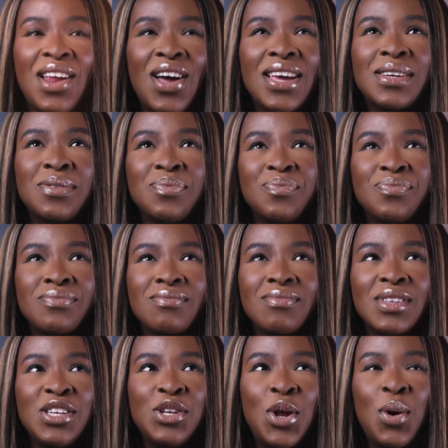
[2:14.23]
like,
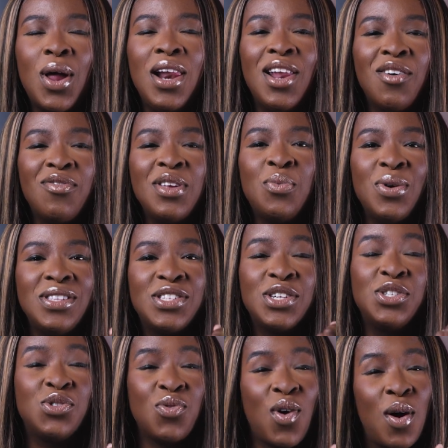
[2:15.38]
a lovely winter
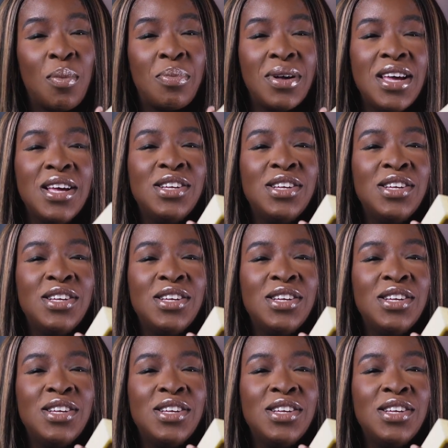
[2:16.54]
drop